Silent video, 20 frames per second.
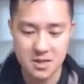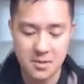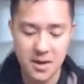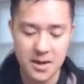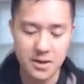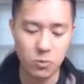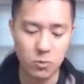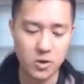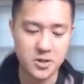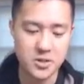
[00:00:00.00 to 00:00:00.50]

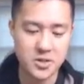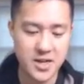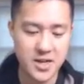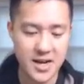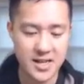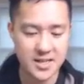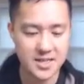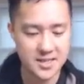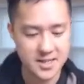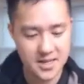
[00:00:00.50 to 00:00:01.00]
Probably one
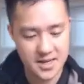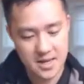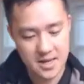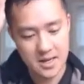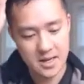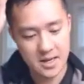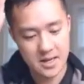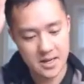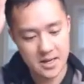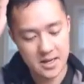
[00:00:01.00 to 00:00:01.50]
shots,
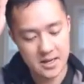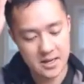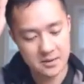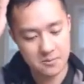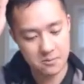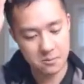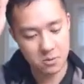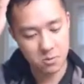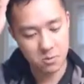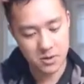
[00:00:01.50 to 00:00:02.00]

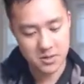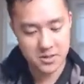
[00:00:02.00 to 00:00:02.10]
um, one